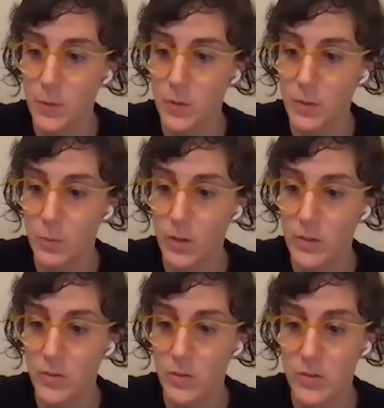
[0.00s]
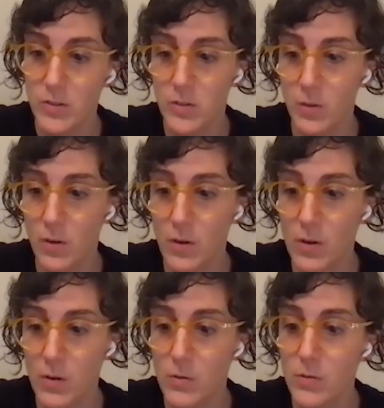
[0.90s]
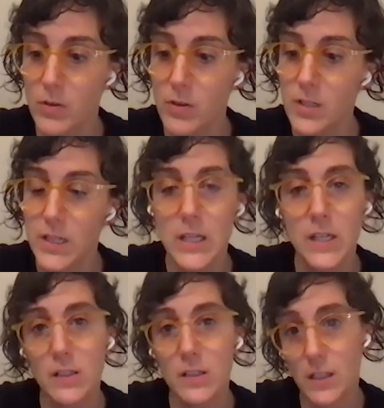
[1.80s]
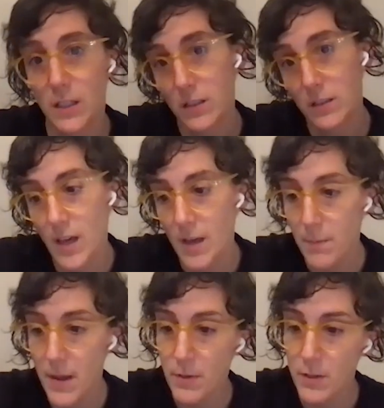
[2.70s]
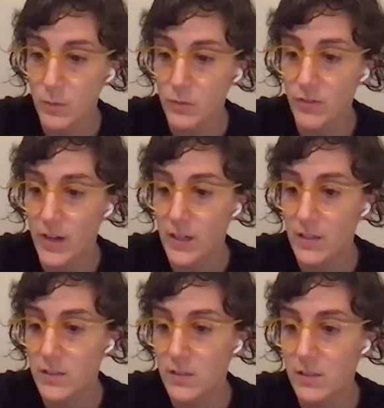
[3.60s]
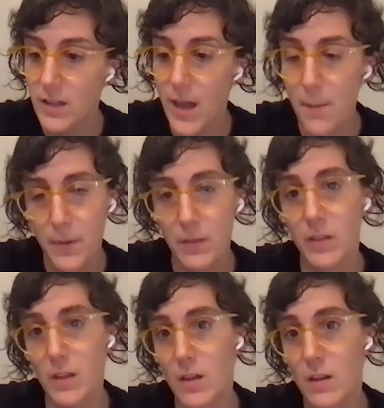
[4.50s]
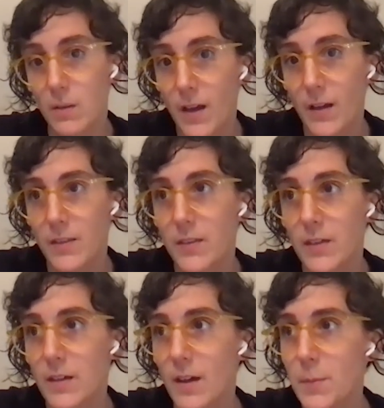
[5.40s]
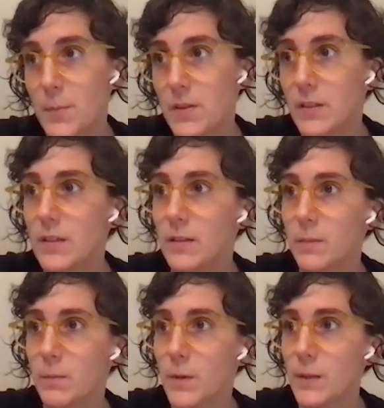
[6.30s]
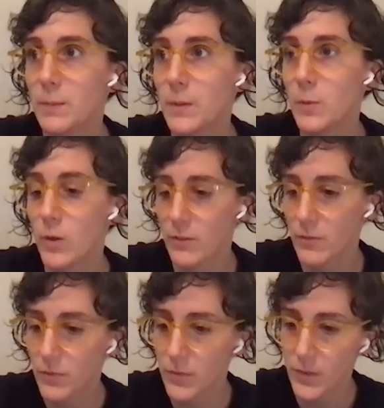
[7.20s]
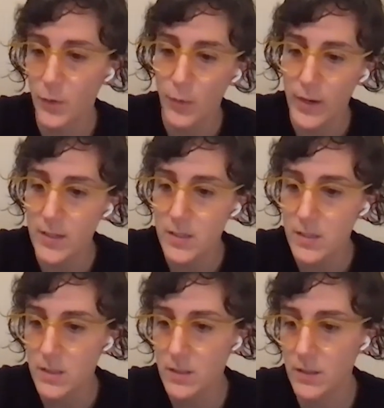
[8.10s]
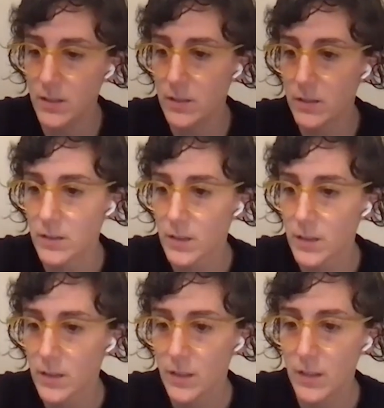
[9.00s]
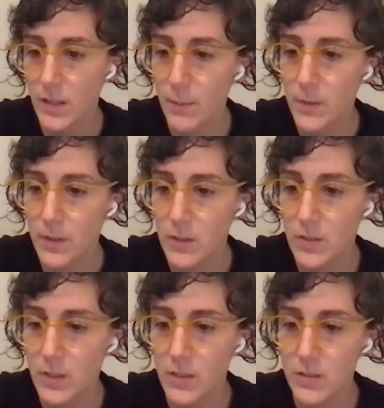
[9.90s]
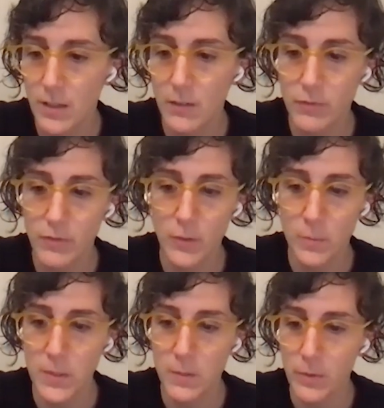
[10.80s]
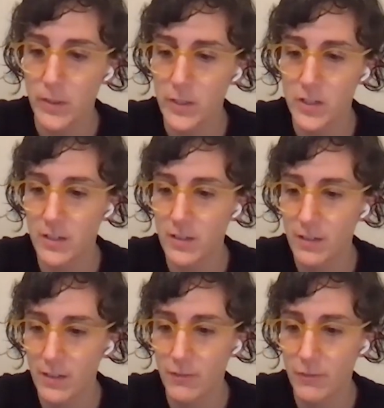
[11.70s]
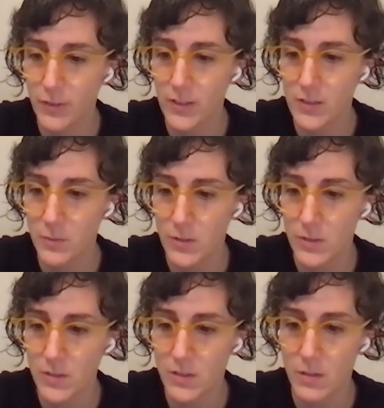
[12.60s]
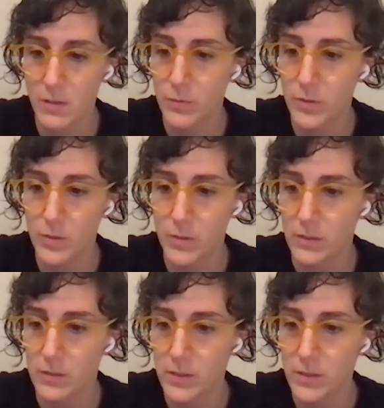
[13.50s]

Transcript: You can work towards your own healing, and maybe you would find empathy. I think empathy might be one of the greatest. Empathy in itself could be a religion if religion wasn't so broken.